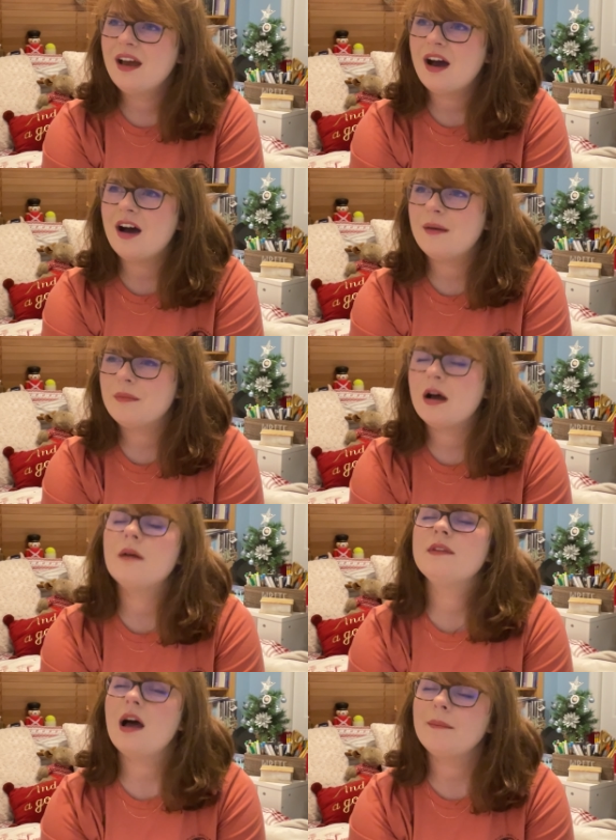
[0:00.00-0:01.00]
Um,
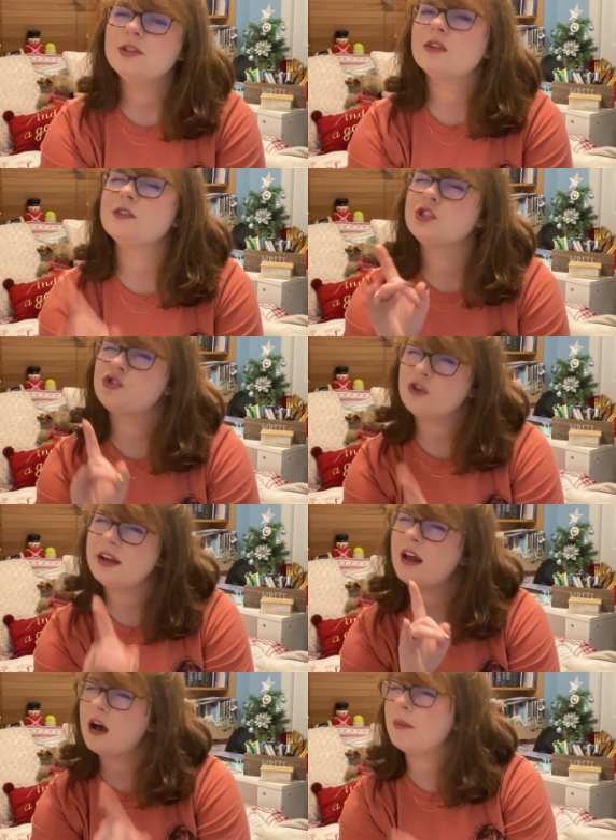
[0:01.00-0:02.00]
not much of a
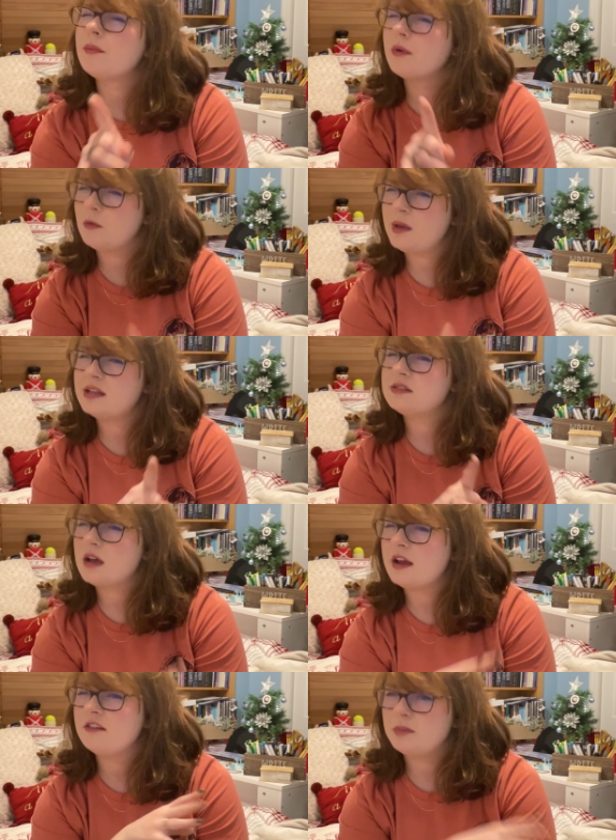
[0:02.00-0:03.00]
straight up romance
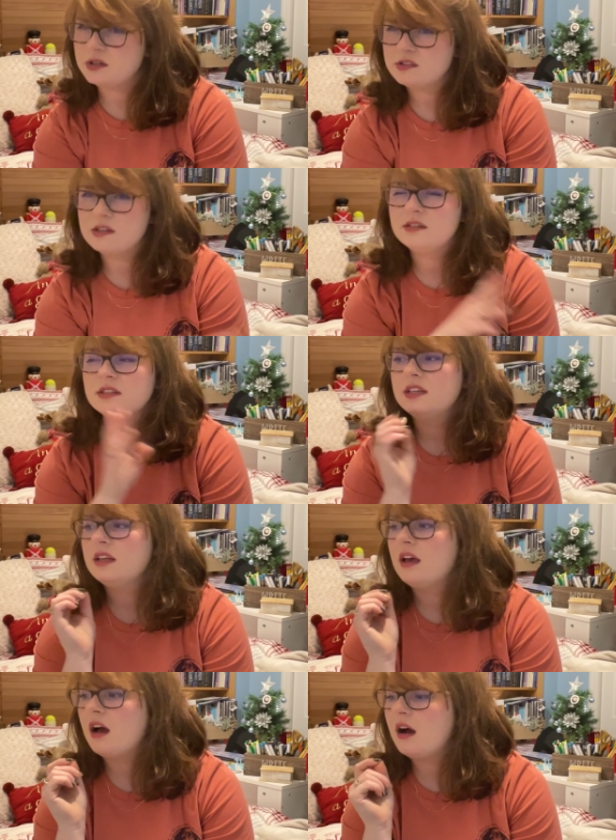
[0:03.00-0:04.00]
kind of person.
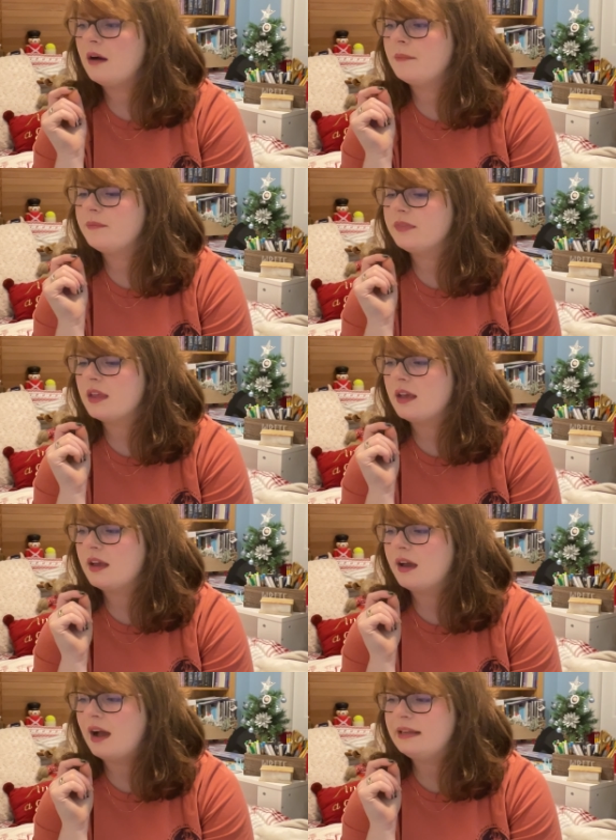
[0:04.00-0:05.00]
Um,
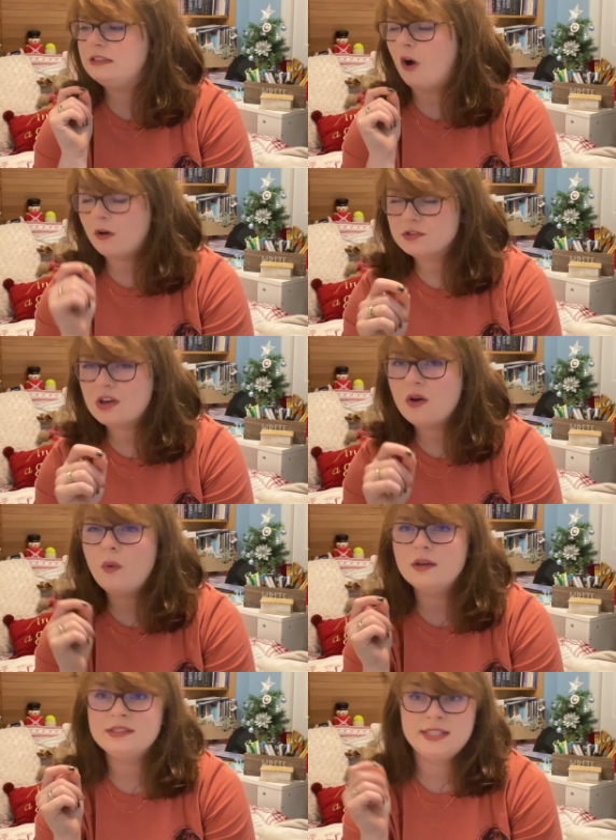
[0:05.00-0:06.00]
I
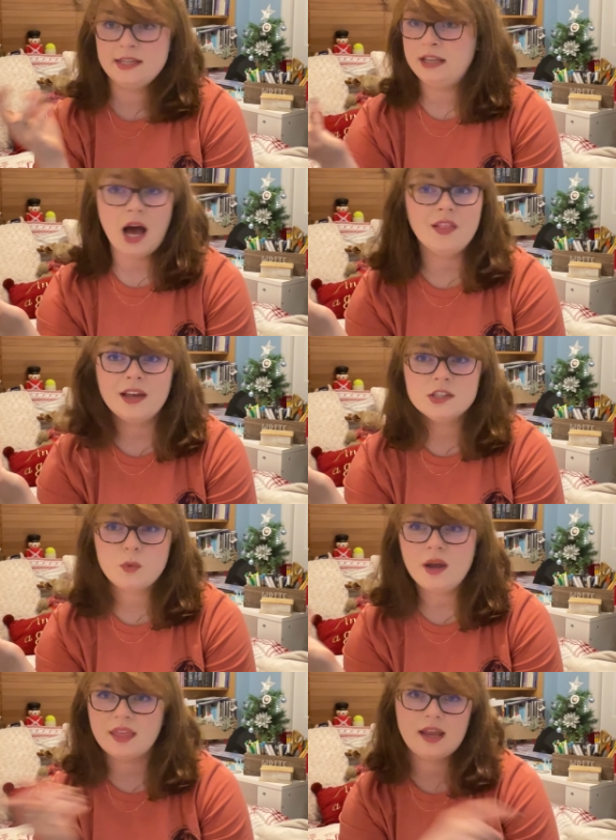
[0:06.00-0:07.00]
also did not like
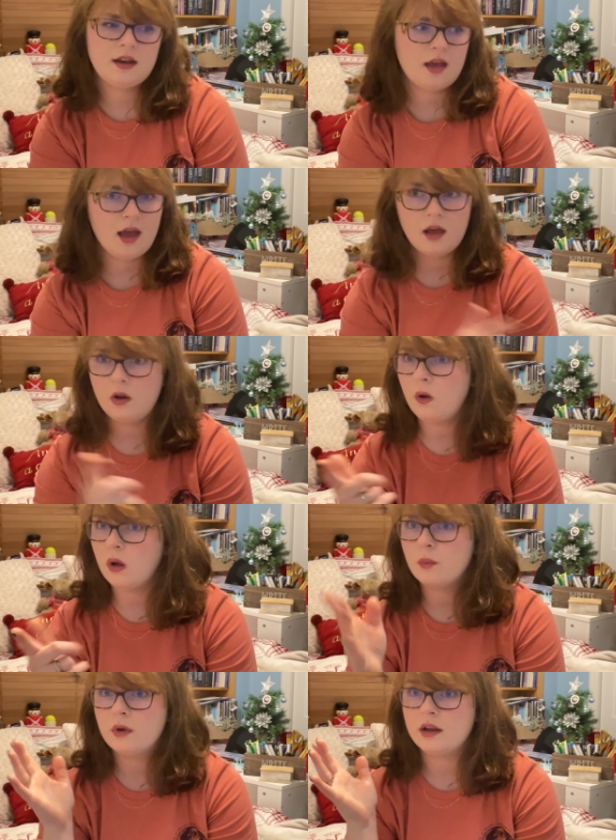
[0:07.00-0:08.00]
Twilight at
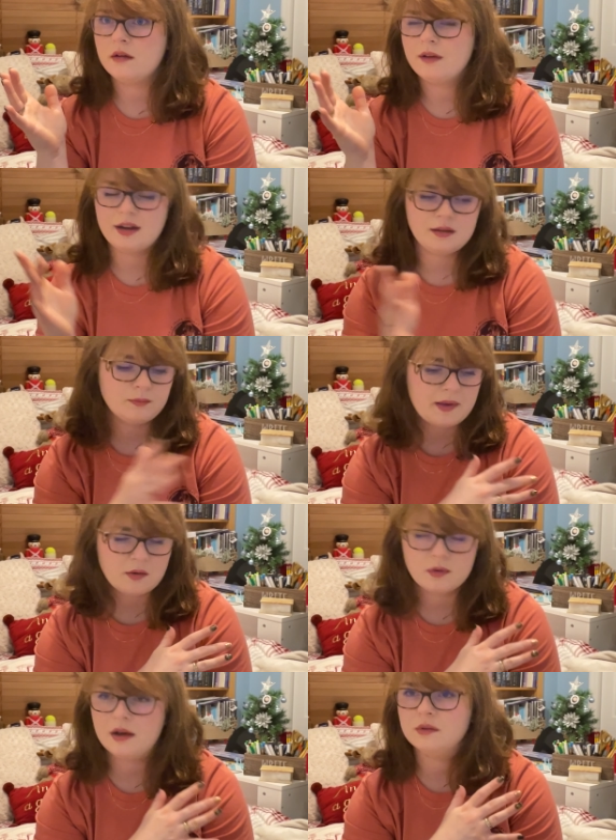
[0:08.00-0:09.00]
all when I read it
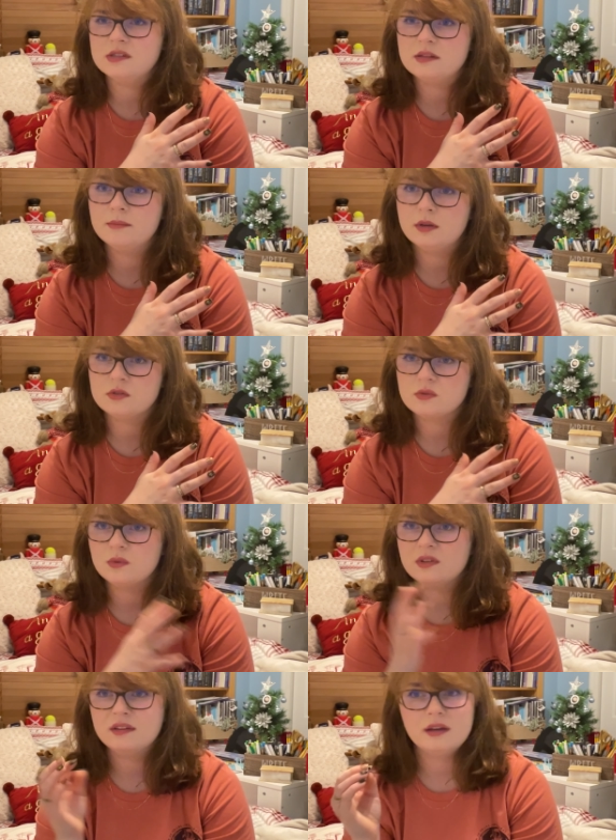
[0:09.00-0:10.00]
back when I was in middle
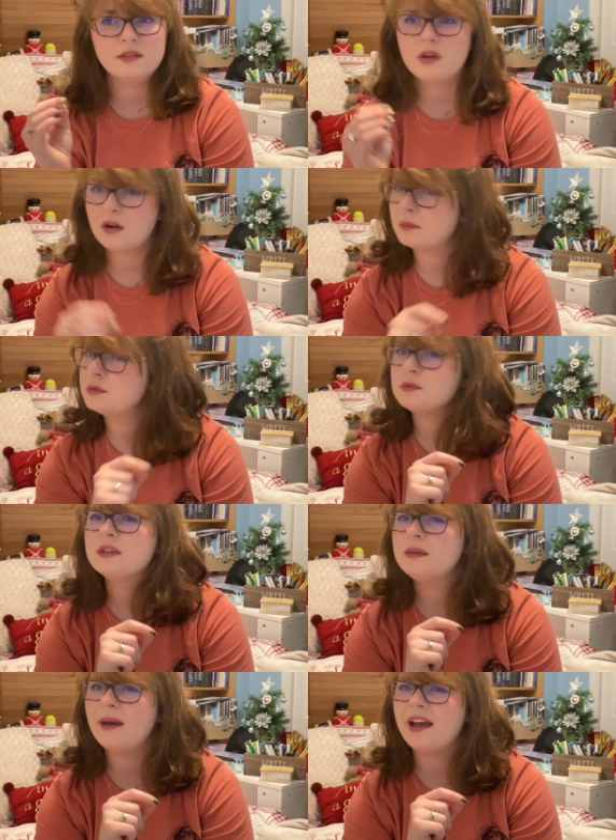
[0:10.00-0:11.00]
school. I thought it was
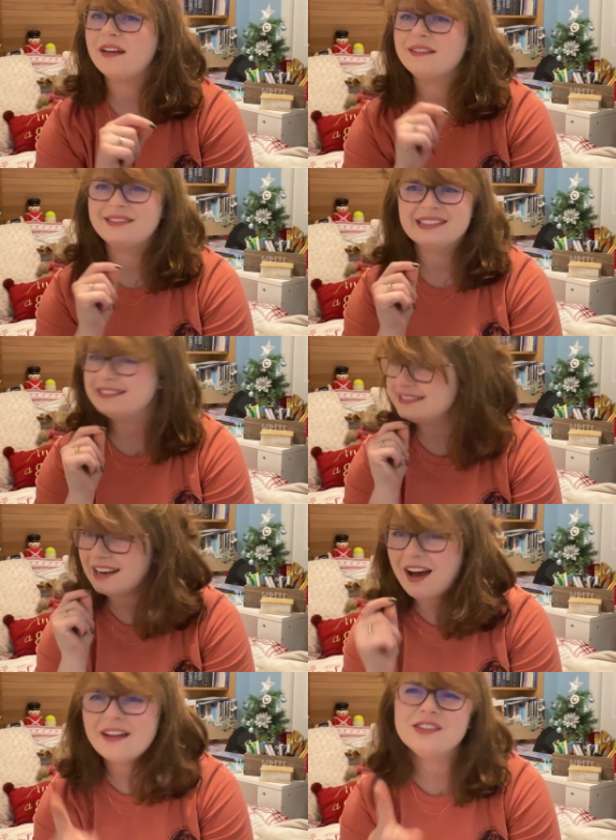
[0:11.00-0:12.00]
really bad. Did
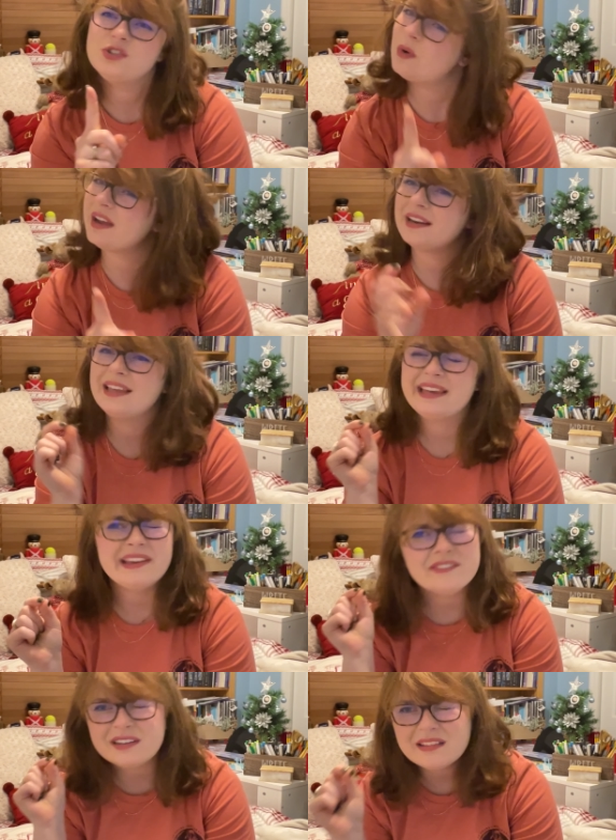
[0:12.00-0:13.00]
not enjoy it,
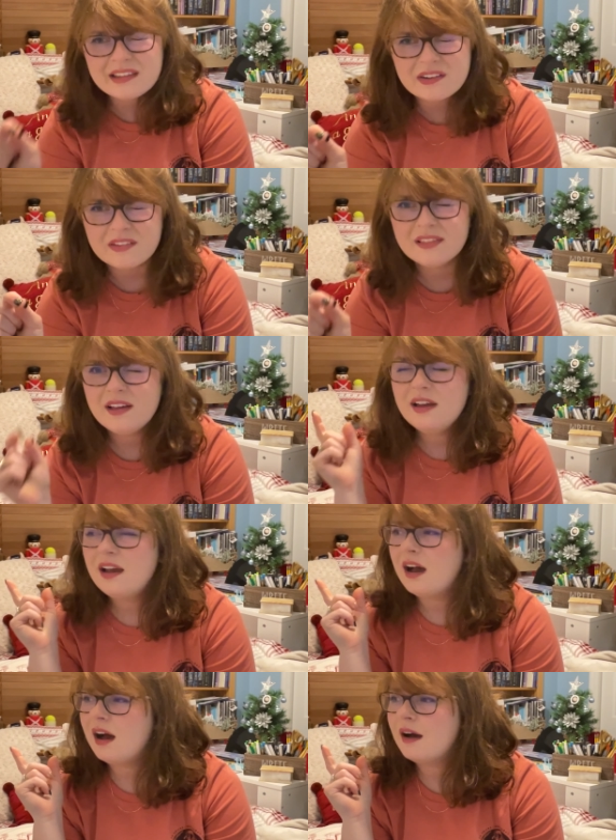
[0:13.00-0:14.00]
even a little.
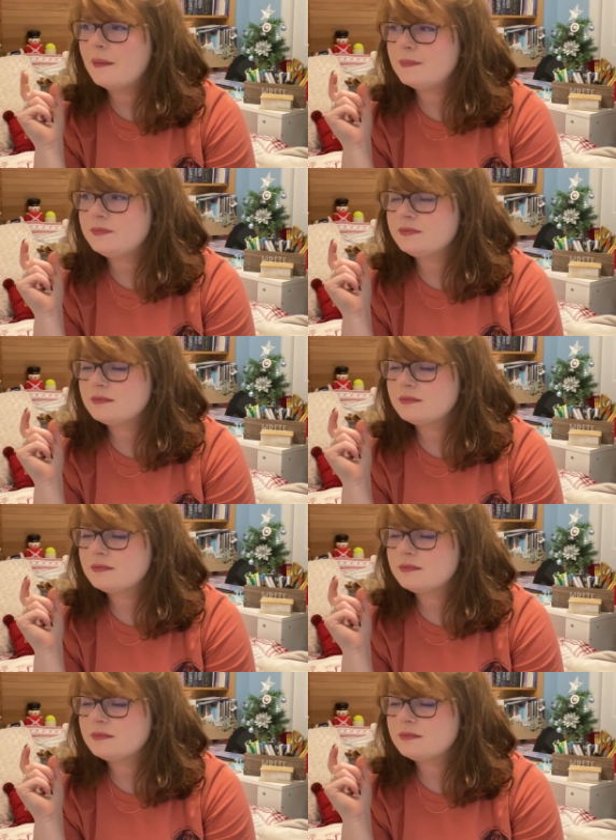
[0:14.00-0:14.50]
Um,